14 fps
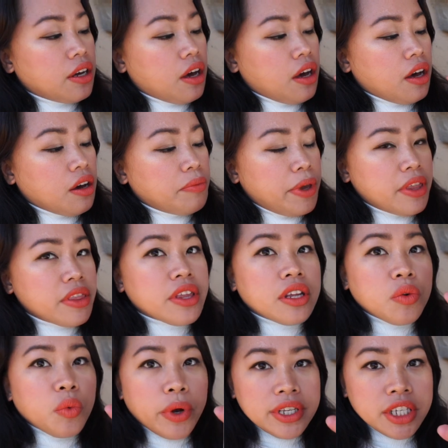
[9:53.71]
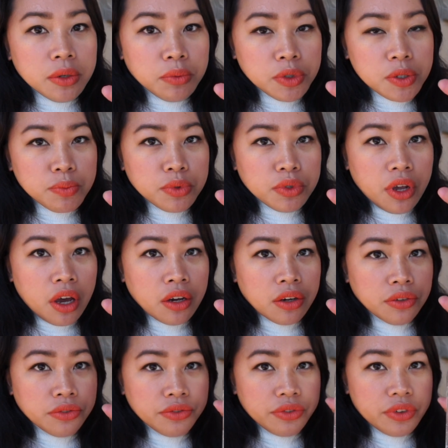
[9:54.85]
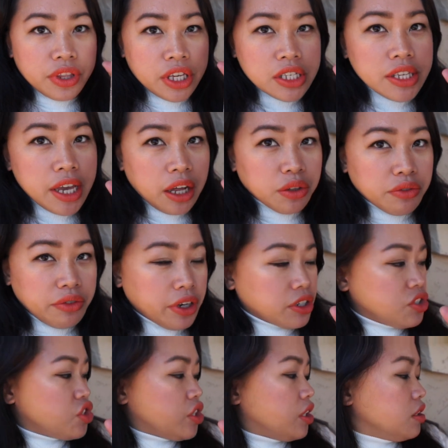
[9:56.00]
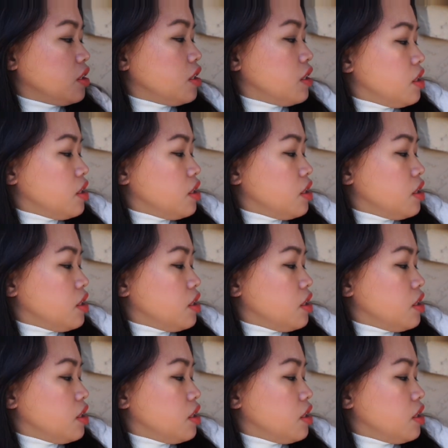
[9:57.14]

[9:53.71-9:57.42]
and then 1 tablespoon of this aloe vera gel.